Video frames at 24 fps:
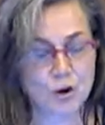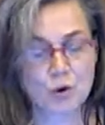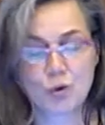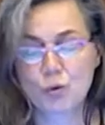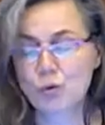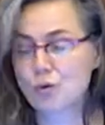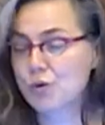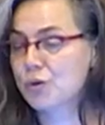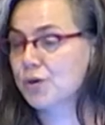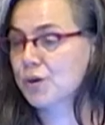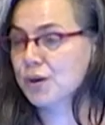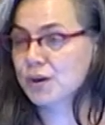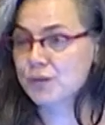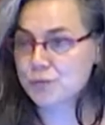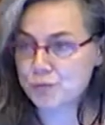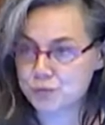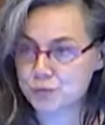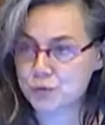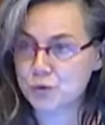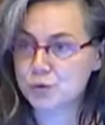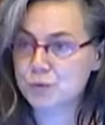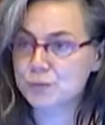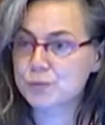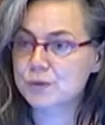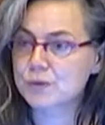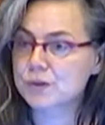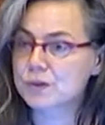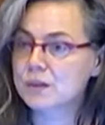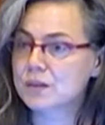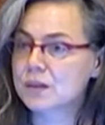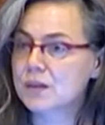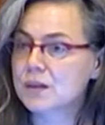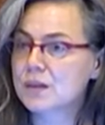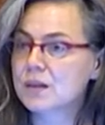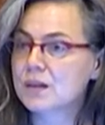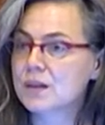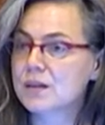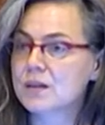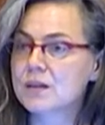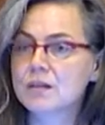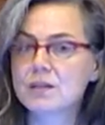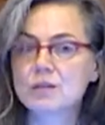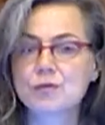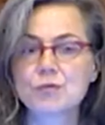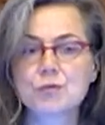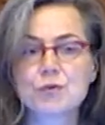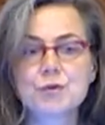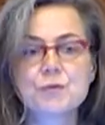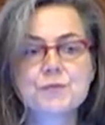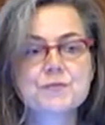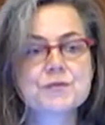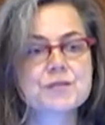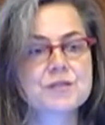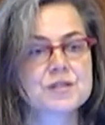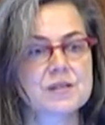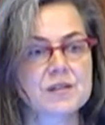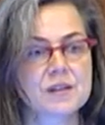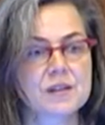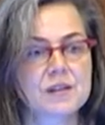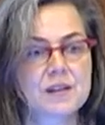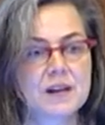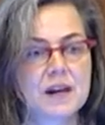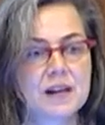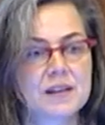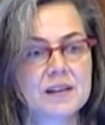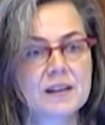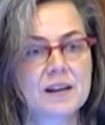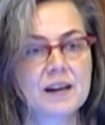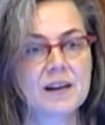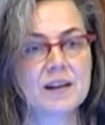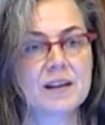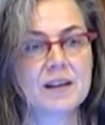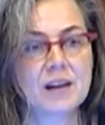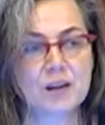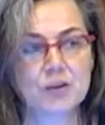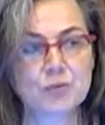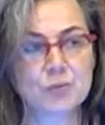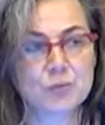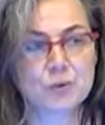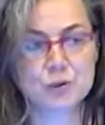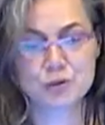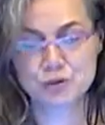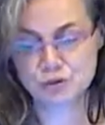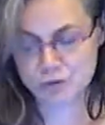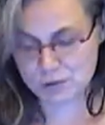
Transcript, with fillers: or informal uh, groups uh, and, and networks.